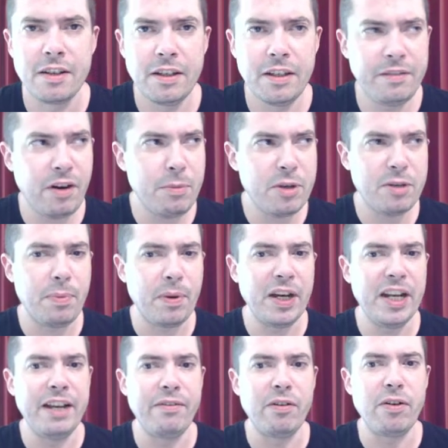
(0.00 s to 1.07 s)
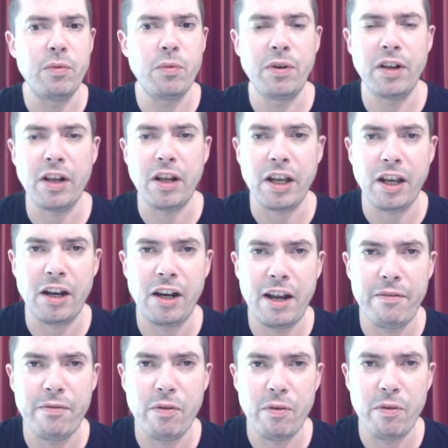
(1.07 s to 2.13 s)
He's very much a believer in, like, a
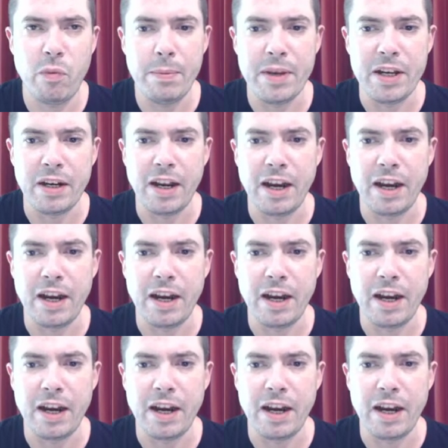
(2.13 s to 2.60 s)
lover of women